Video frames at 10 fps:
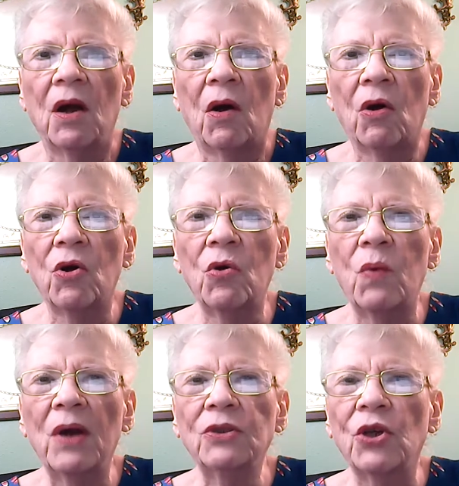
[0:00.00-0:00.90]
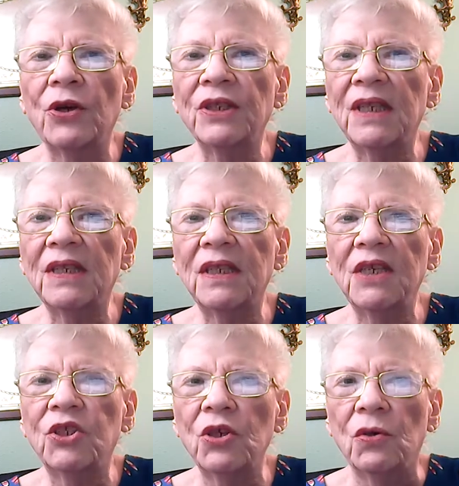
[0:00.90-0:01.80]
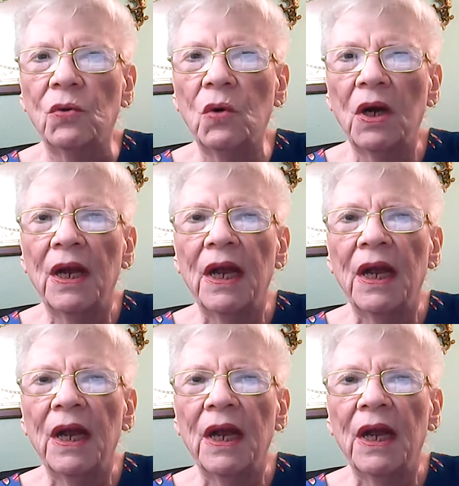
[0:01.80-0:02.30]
or who will turn 62